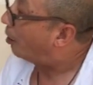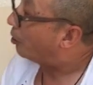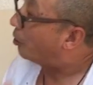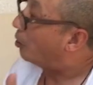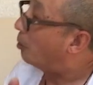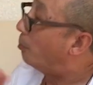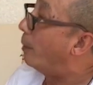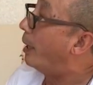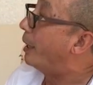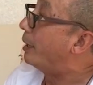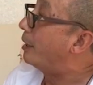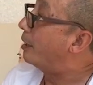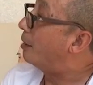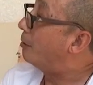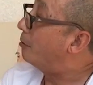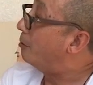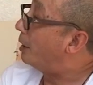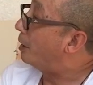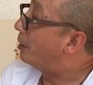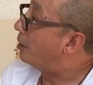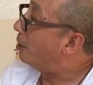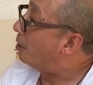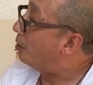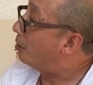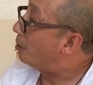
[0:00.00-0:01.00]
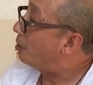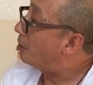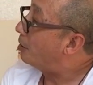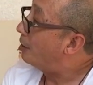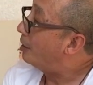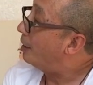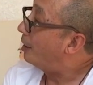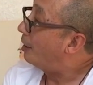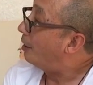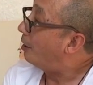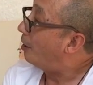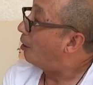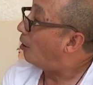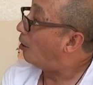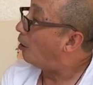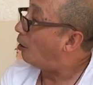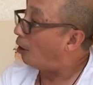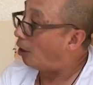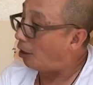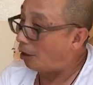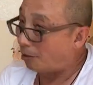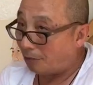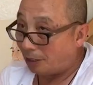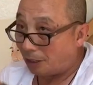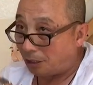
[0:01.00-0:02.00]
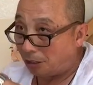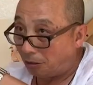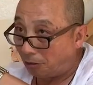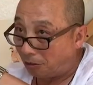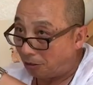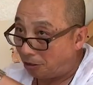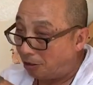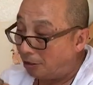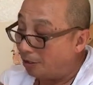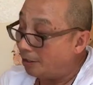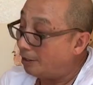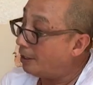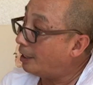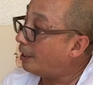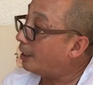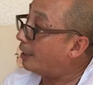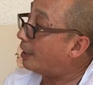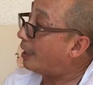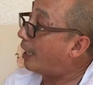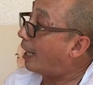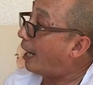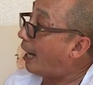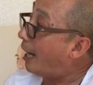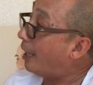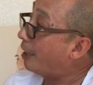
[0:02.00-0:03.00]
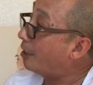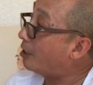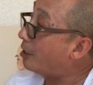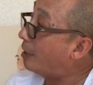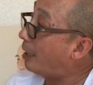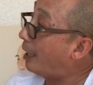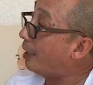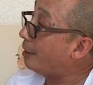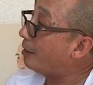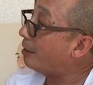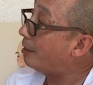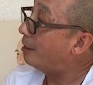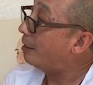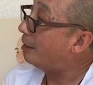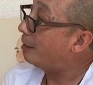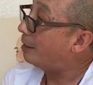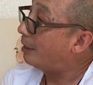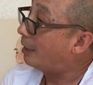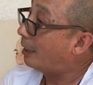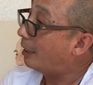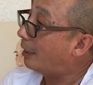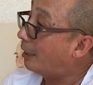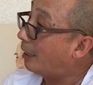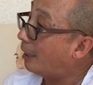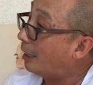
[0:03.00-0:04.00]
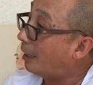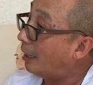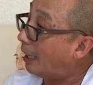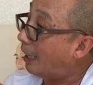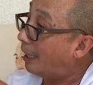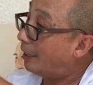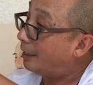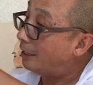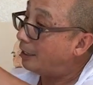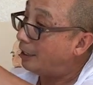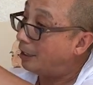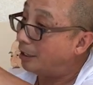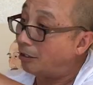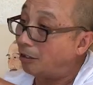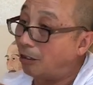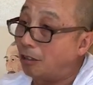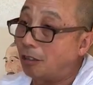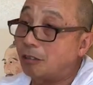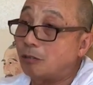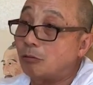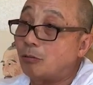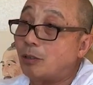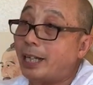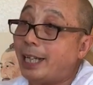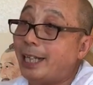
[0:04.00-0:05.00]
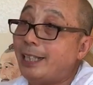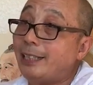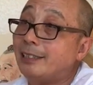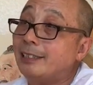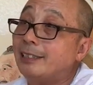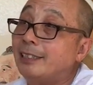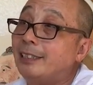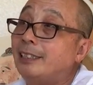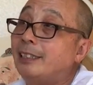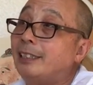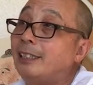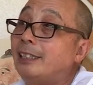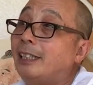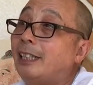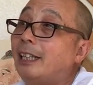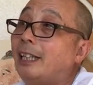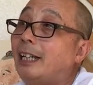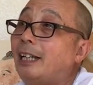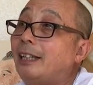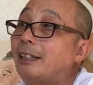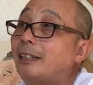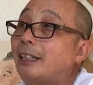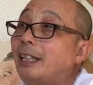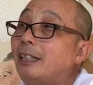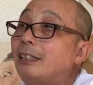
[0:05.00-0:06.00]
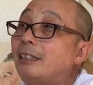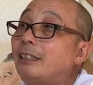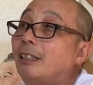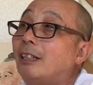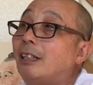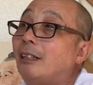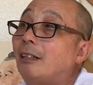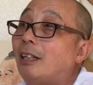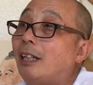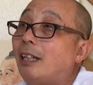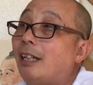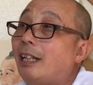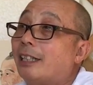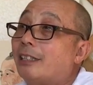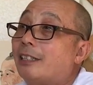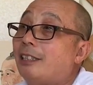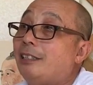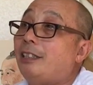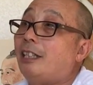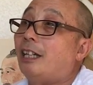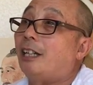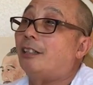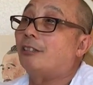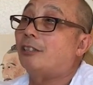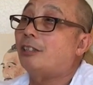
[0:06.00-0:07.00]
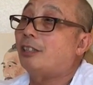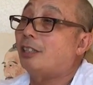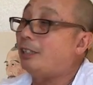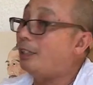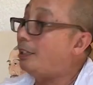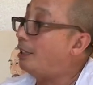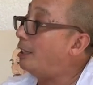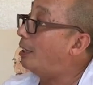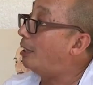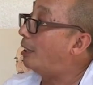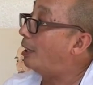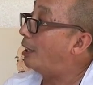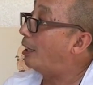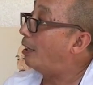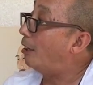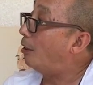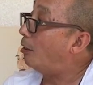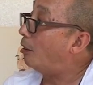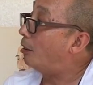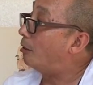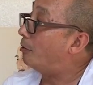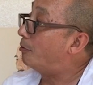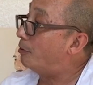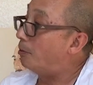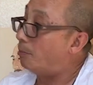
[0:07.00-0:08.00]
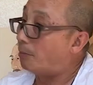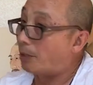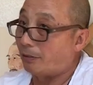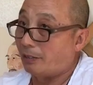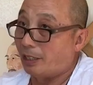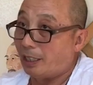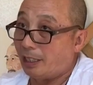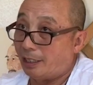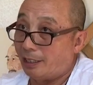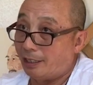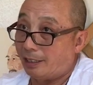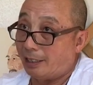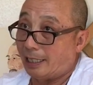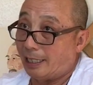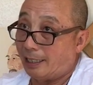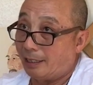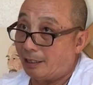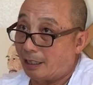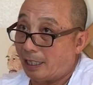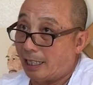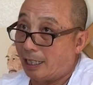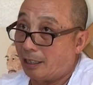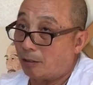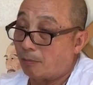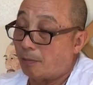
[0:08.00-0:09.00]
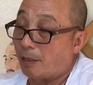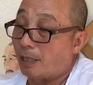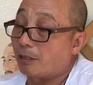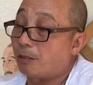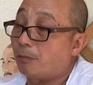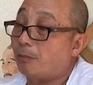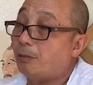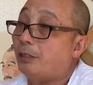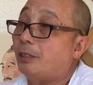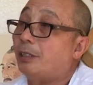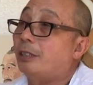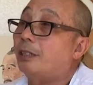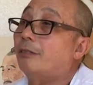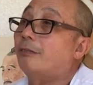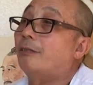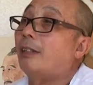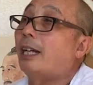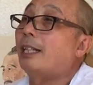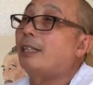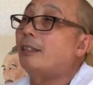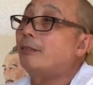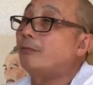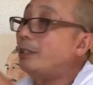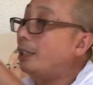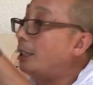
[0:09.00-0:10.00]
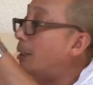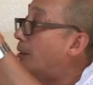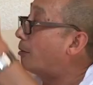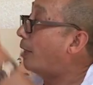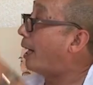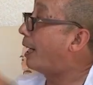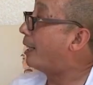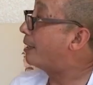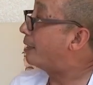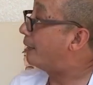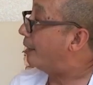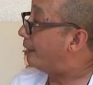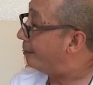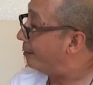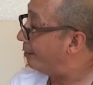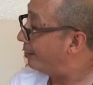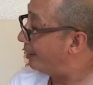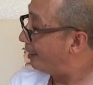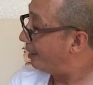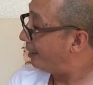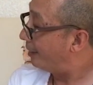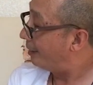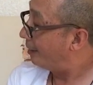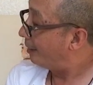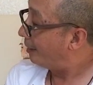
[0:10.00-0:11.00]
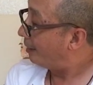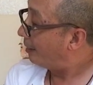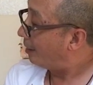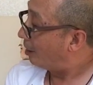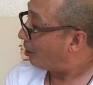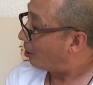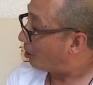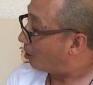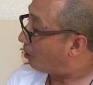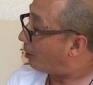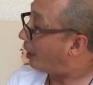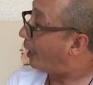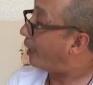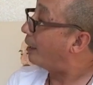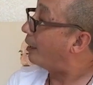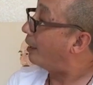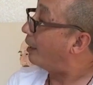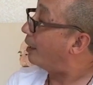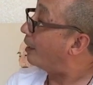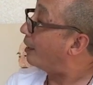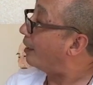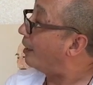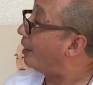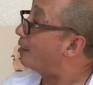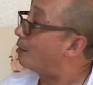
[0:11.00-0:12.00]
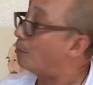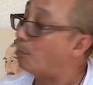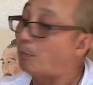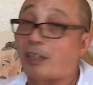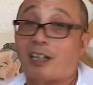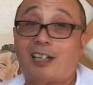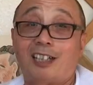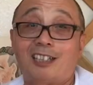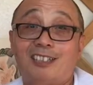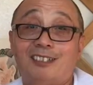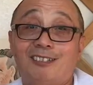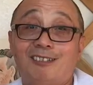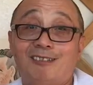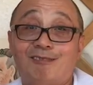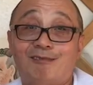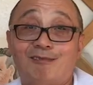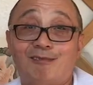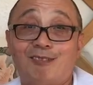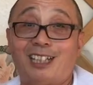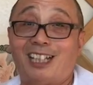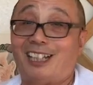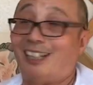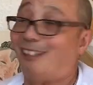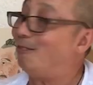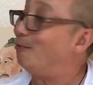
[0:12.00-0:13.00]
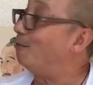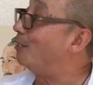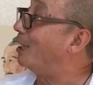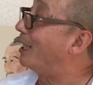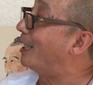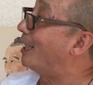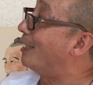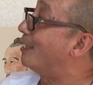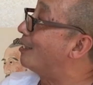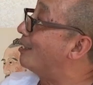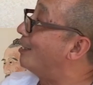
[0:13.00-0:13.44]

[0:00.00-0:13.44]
automatically reduce. Or reduce yin excess anti-clockwise, and then let yang qi of meridian and acupuncture point right away rising. So I think this part we can